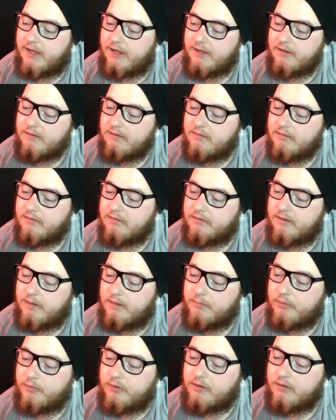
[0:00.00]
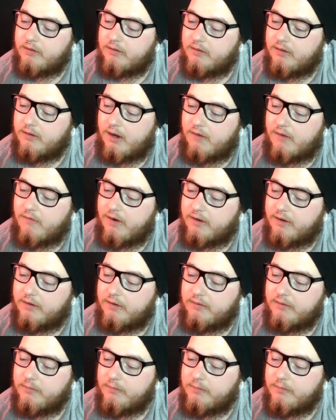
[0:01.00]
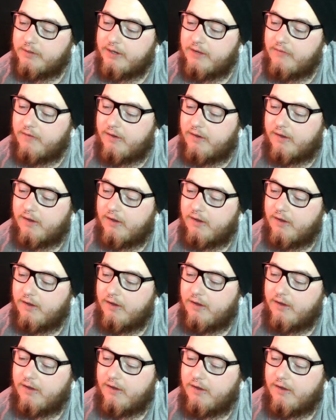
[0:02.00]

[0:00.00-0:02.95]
Today, at some point, I reckon, we'll get there.